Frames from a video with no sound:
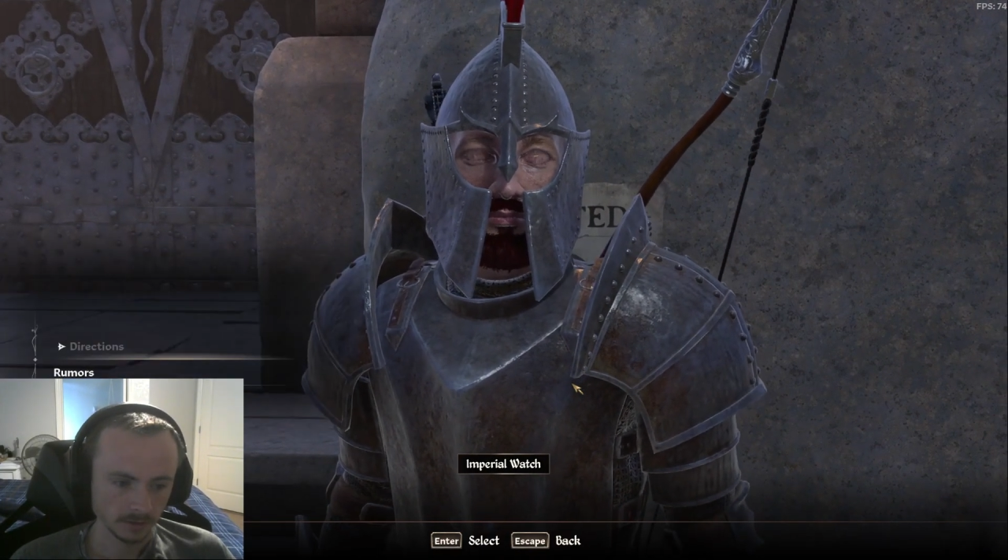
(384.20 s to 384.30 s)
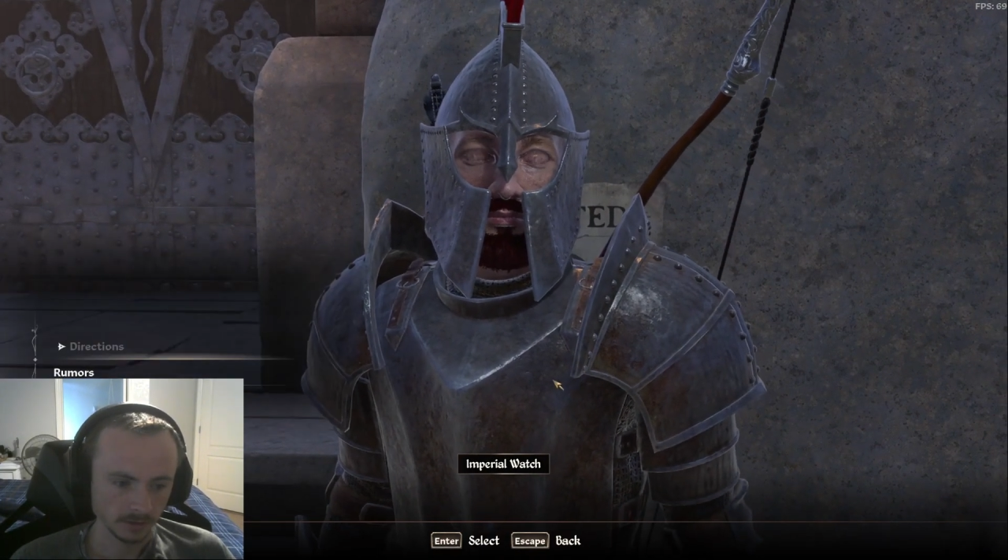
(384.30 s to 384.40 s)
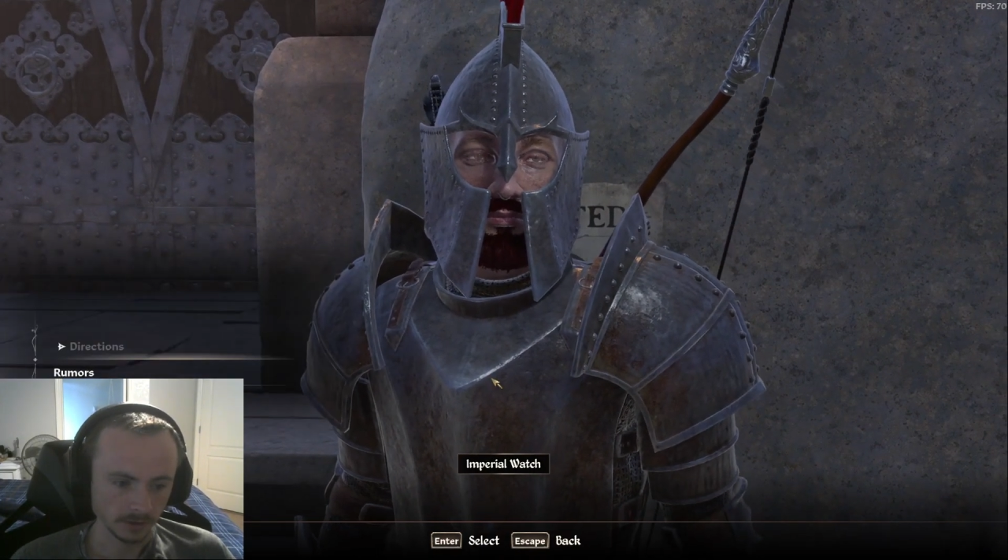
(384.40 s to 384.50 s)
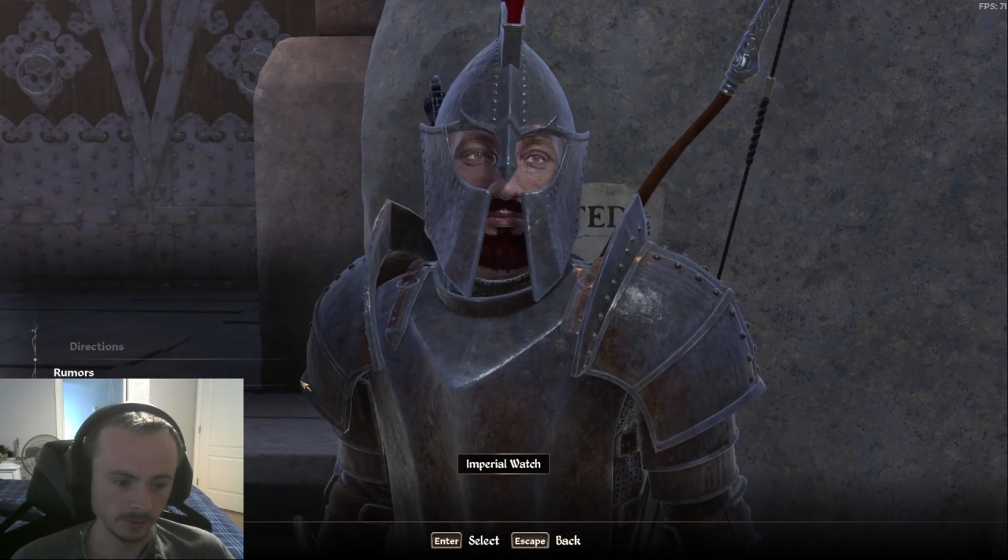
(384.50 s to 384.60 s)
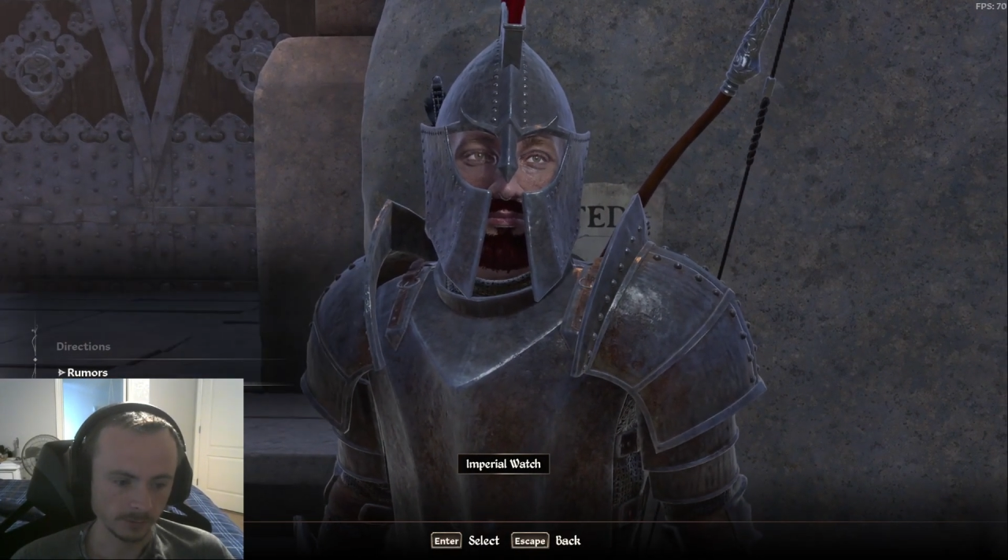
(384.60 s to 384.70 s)

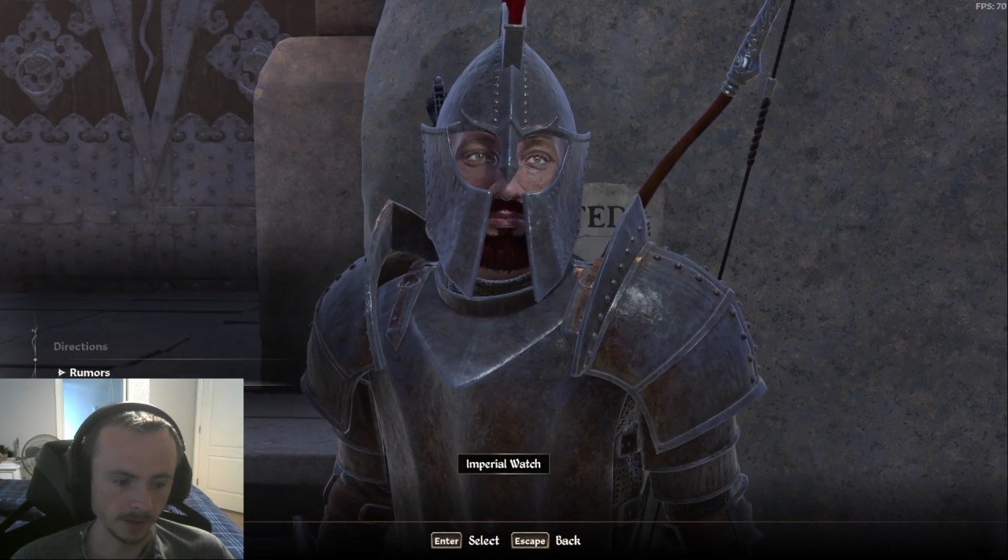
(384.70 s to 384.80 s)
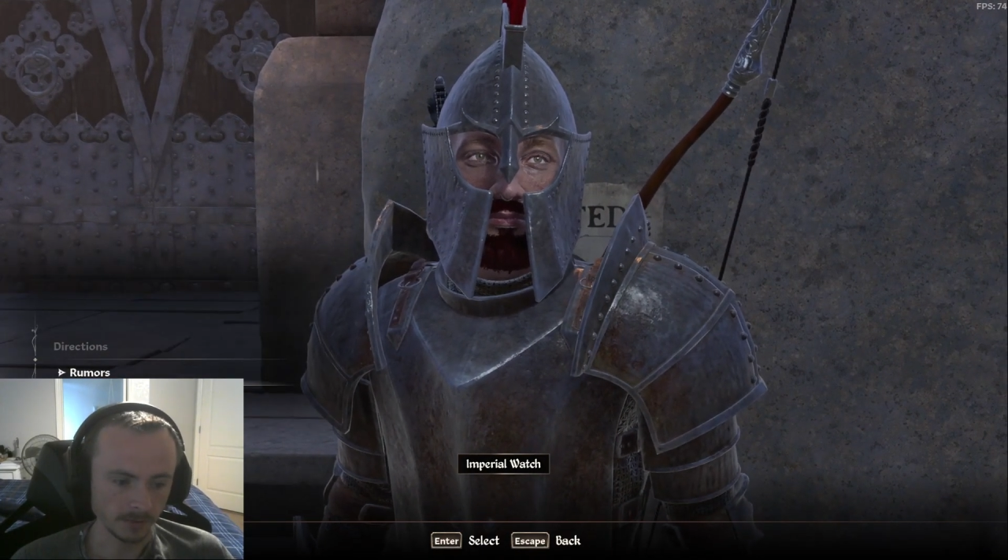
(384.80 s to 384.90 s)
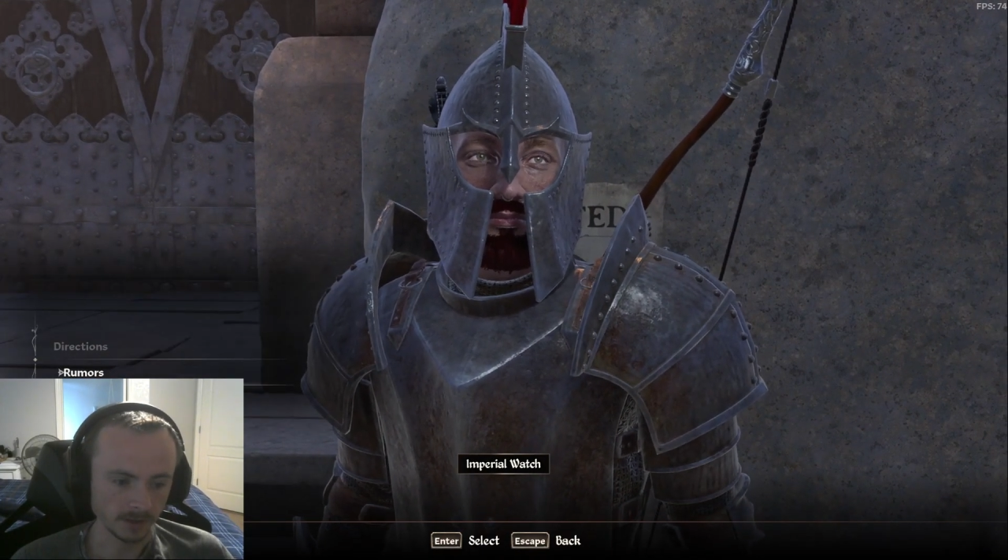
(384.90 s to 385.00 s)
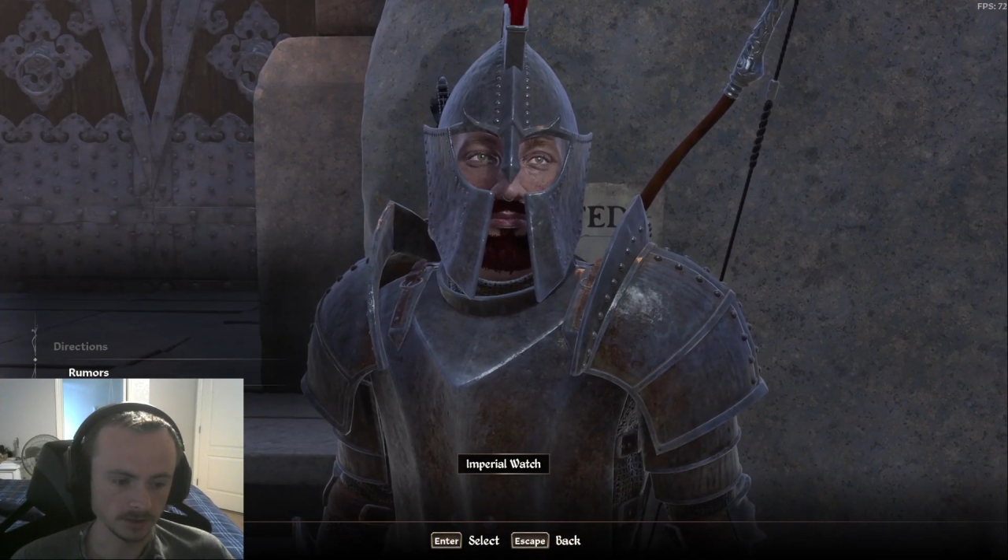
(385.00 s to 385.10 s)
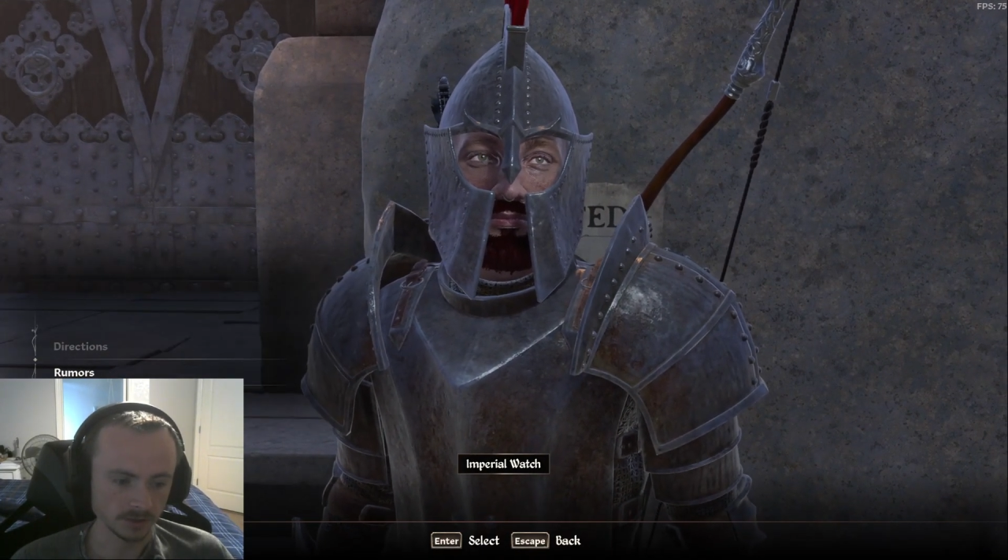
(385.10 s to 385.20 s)
let's spam
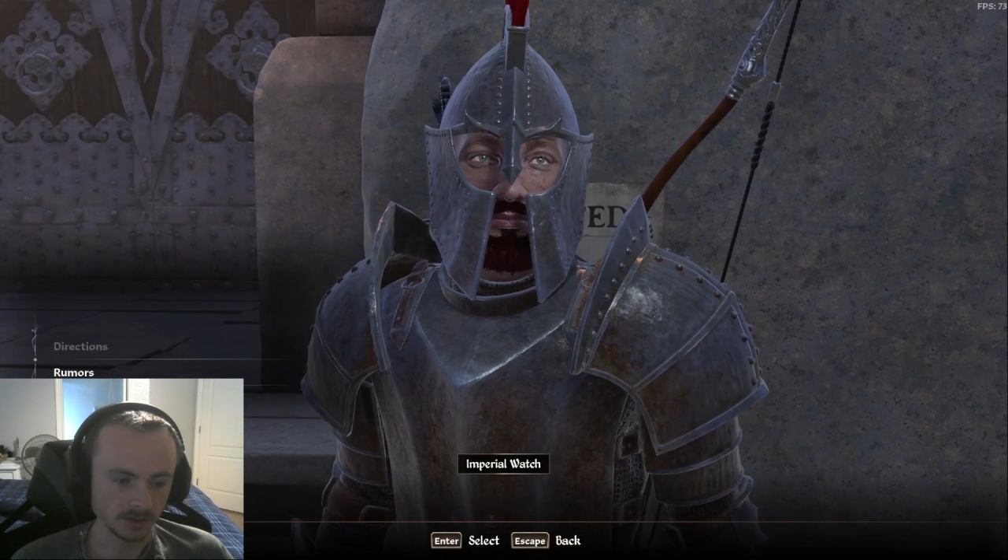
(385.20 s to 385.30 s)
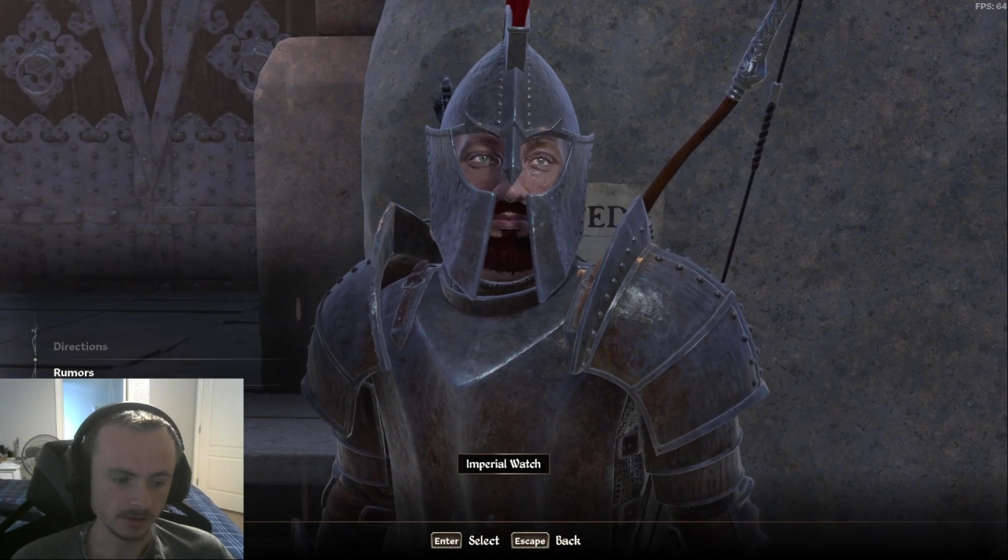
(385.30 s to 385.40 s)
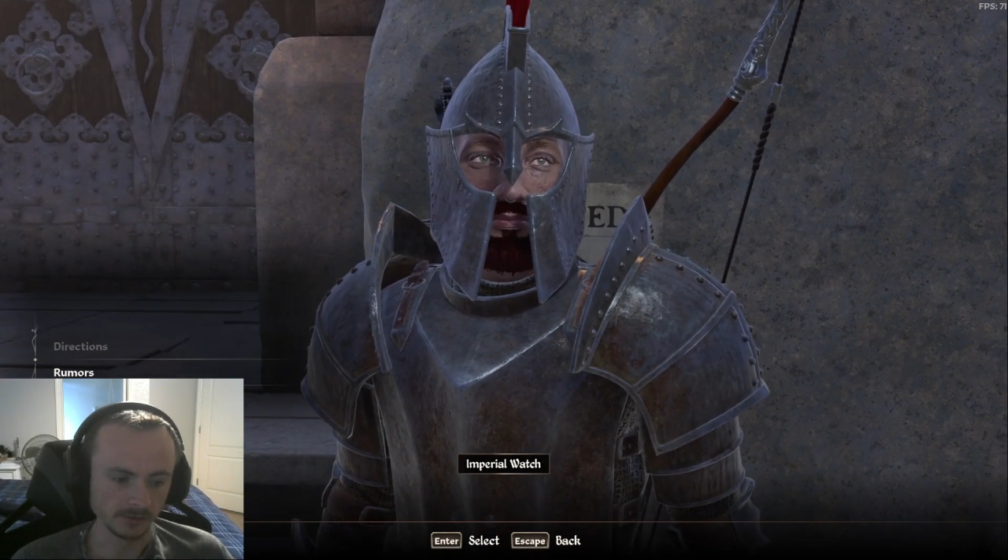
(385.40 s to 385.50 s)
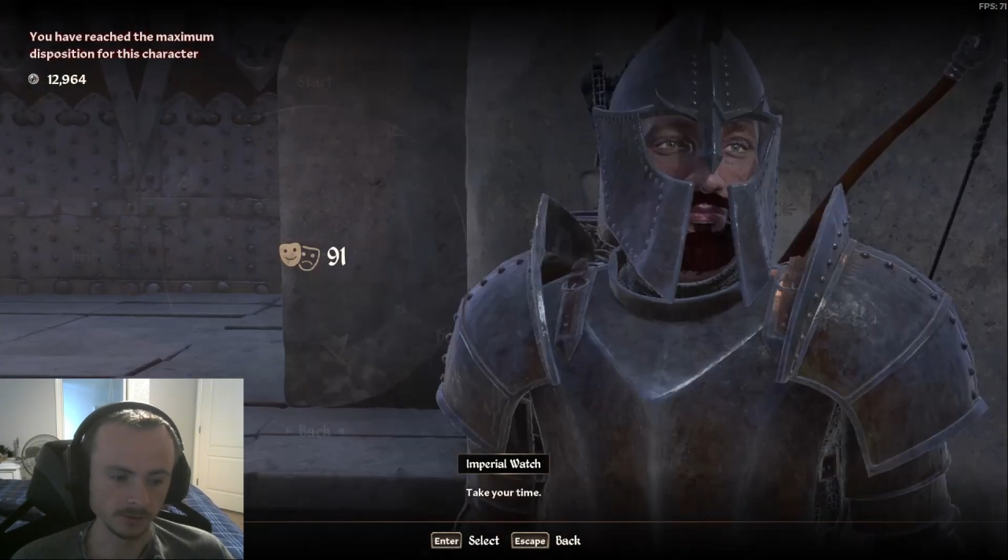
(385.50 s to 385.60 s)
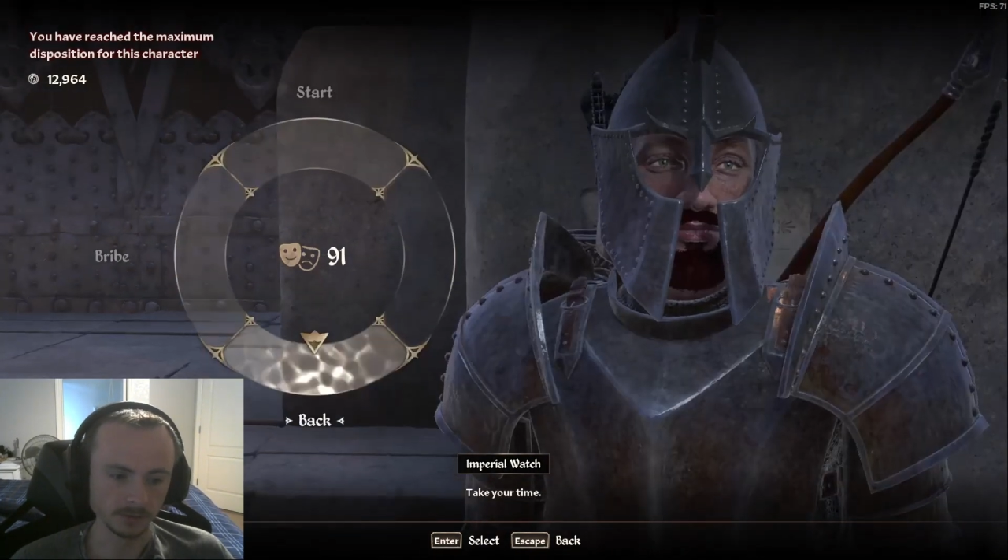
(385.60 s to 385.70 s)
the enter key
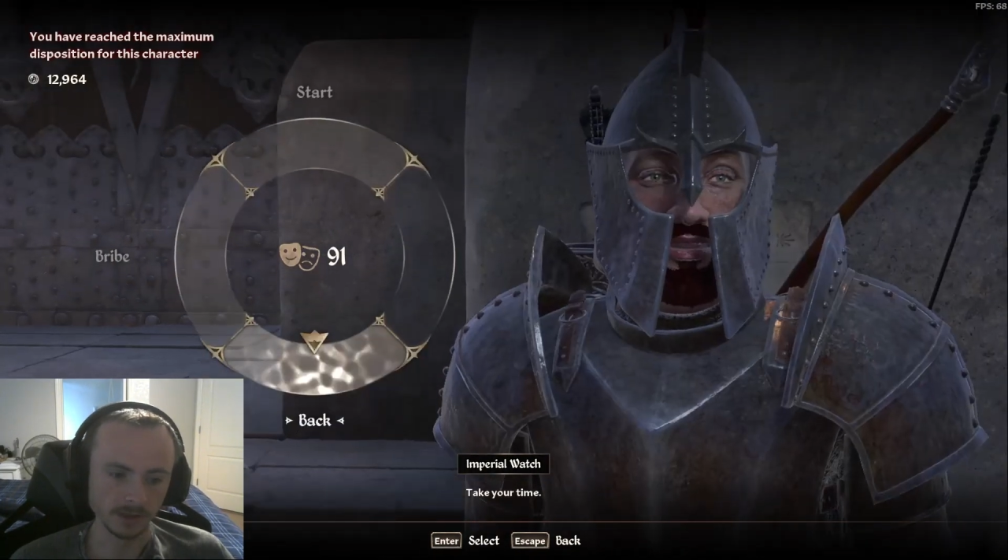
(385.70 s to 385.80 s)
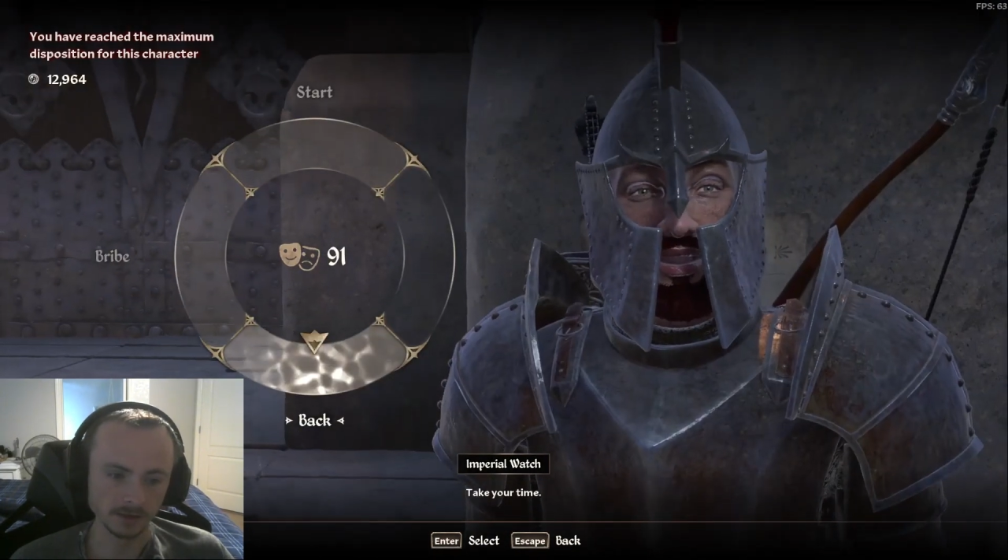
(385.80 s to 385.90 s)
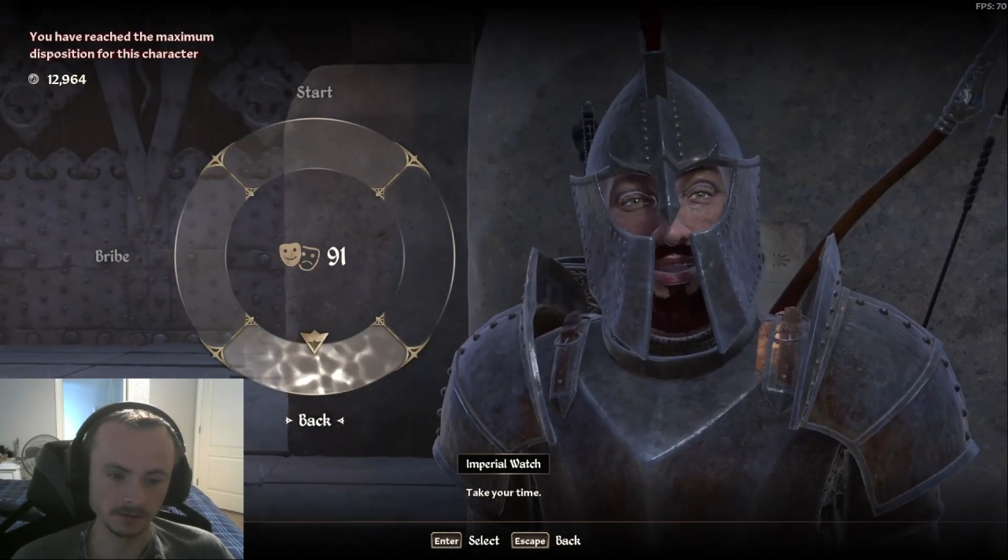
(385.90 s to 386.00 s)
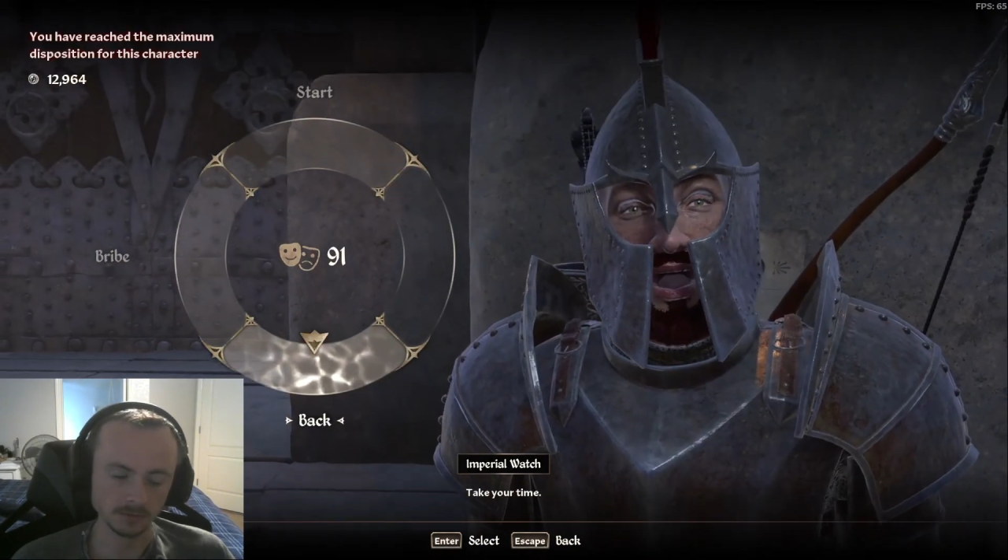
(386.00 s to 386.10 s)
and see what that.